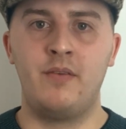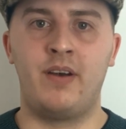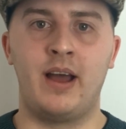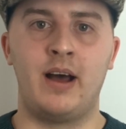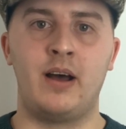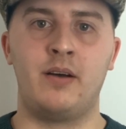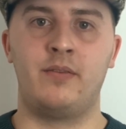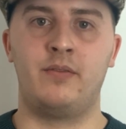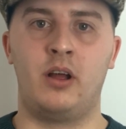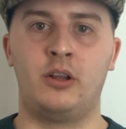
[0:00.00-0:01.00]
They
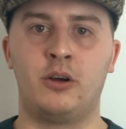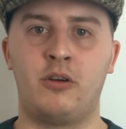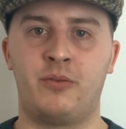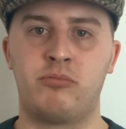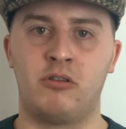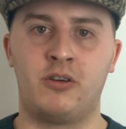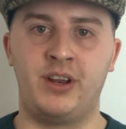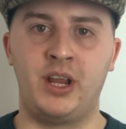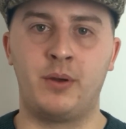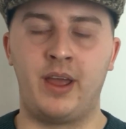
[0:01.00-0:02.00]
are a low-cost broker
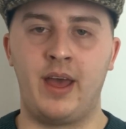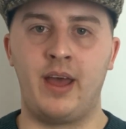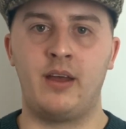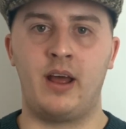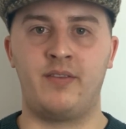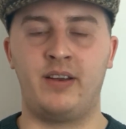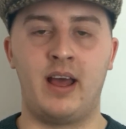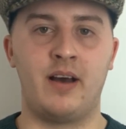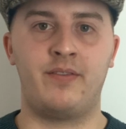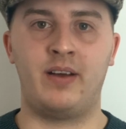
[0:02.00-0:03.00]
in the UK, and I think they
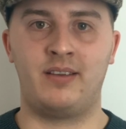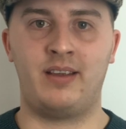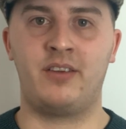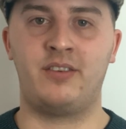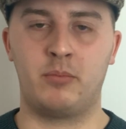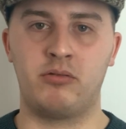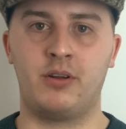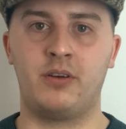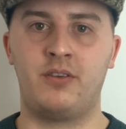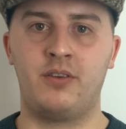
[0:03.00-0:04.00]
are a fantastic
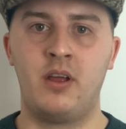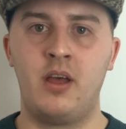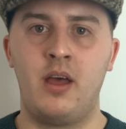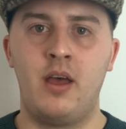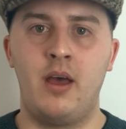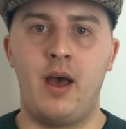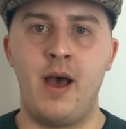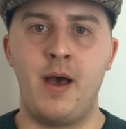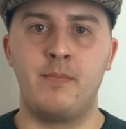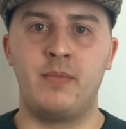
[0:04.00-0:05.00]
product.
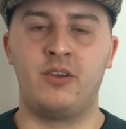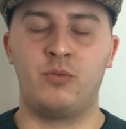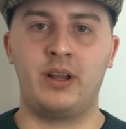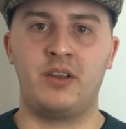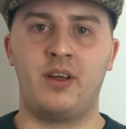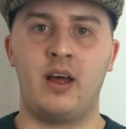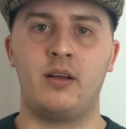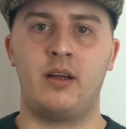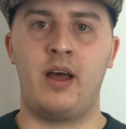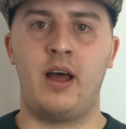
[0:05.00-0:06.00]
And as well as
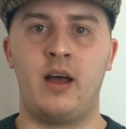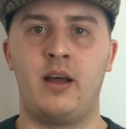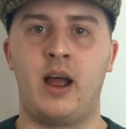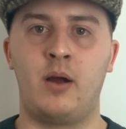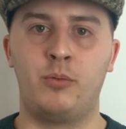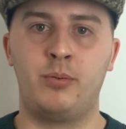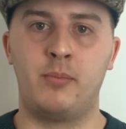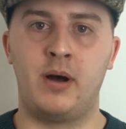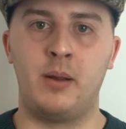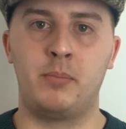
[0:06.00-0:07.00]
that, I will
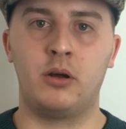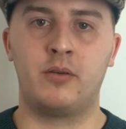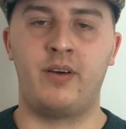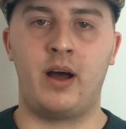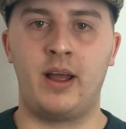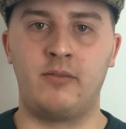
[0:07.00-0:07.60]
put my BlockFi